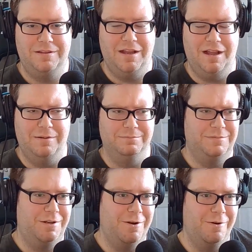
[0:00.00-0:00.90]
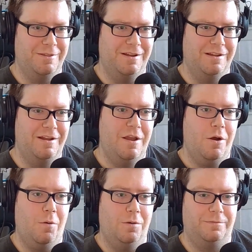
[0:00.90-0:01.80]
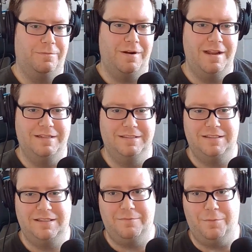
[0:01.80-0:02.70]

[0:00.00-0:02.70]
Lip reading: The old phrase